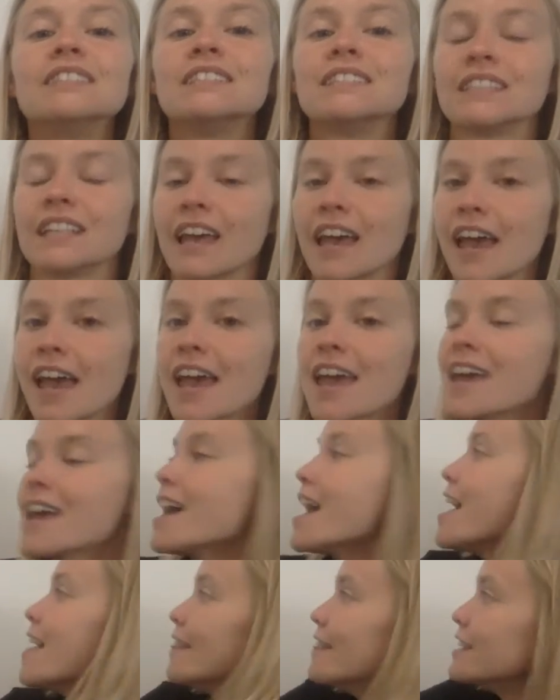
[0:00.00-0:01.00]
Okay,
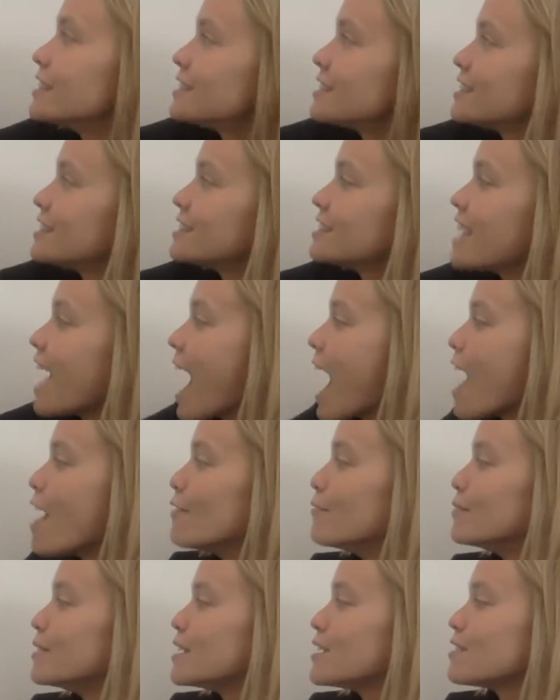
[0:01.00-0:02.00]
this is
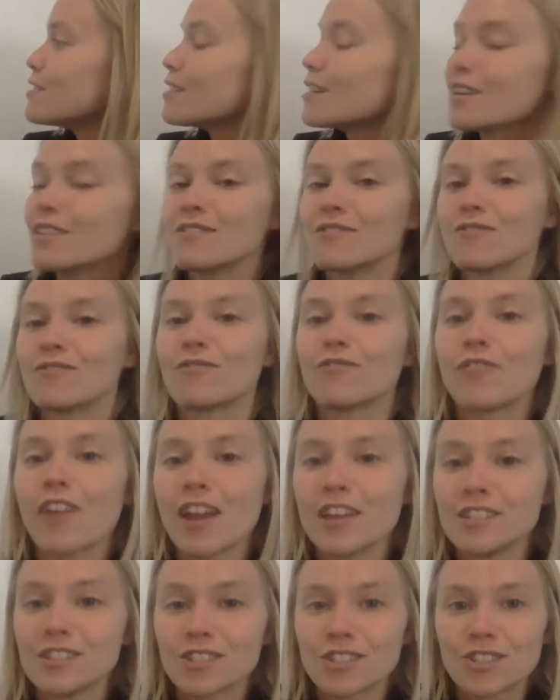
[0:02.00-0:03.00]
how many
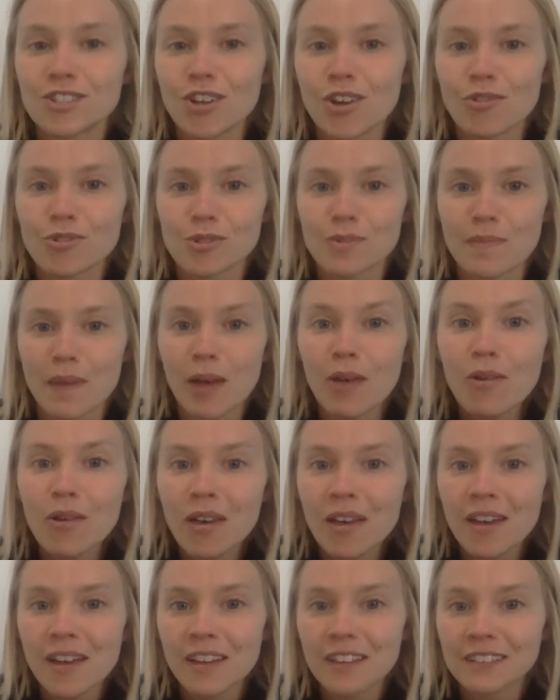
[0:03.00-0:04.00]
friends chose
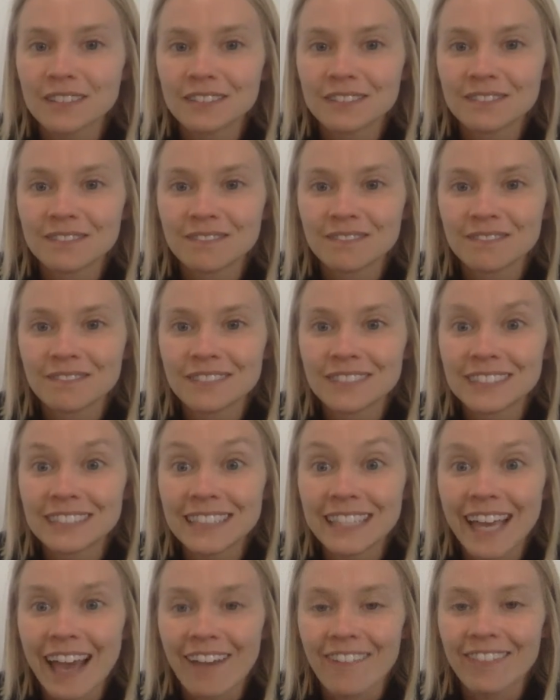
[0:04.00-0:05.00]
milk.
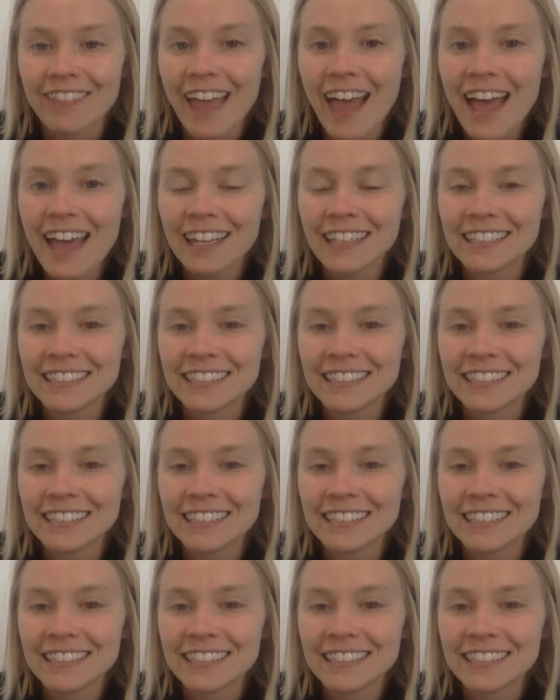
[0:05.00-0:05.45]
Count that.